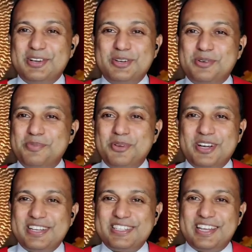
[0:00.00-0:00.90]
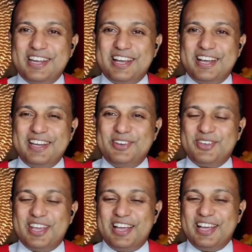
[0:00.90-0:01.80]
I hope you understand.
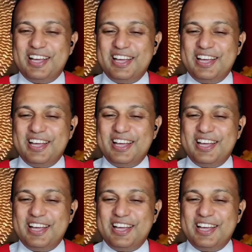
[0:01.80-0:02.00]
Hallelujah.